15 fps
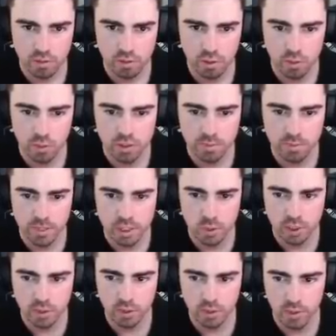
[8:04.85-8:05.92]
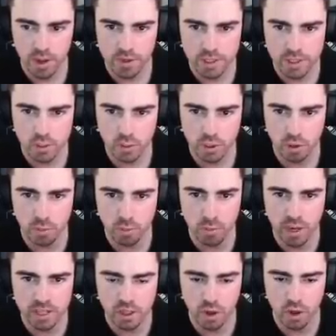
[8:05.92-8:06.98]
Really wasn't much we could do about this. We could
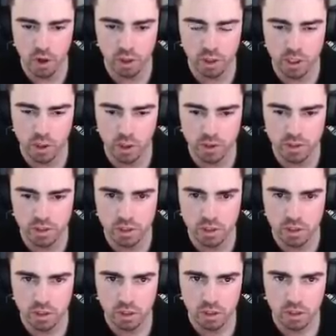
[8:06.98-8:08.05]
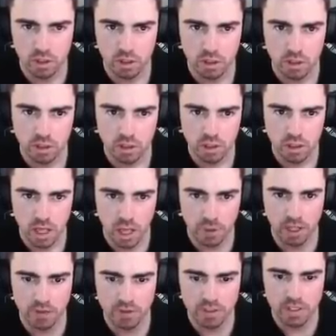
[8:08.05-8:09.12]
press an early ghost. I
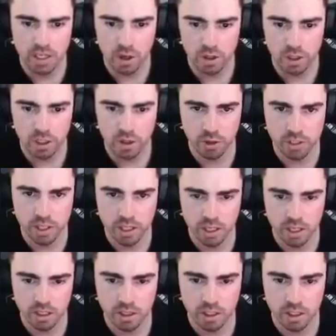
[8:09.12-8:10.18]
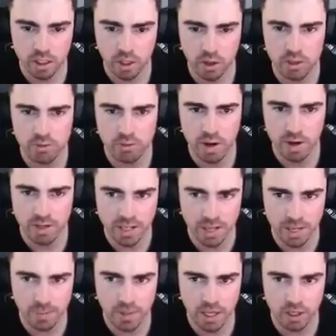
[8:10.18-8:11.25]
would love to see an early ghost here. Like a ghost round.
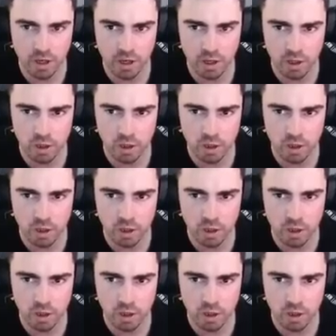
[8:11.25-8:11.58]
Yep, there you go.